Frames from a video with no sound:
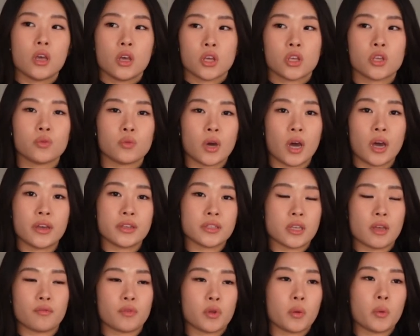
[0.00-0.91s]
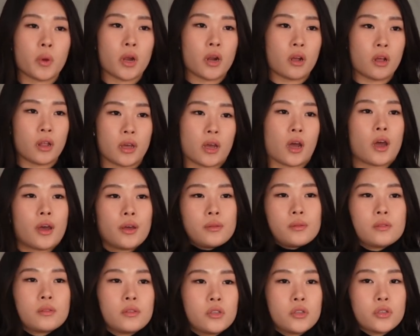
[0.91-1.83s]
cute guys everywhere. Like I
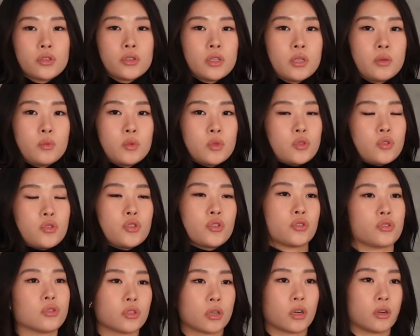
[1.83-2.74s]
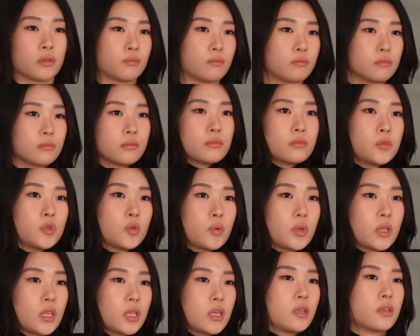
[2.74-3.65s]
literally would just start
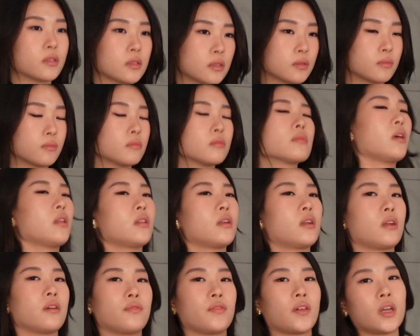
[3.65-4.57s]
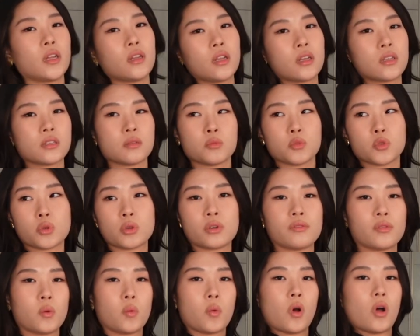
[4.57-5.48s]
doing this. And then I find like some sort of
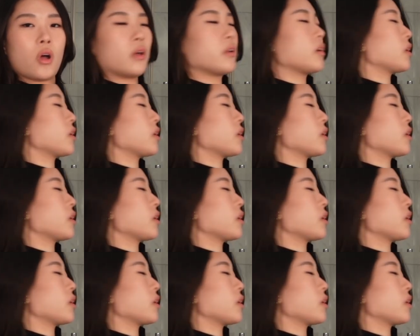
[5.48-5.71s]
a wall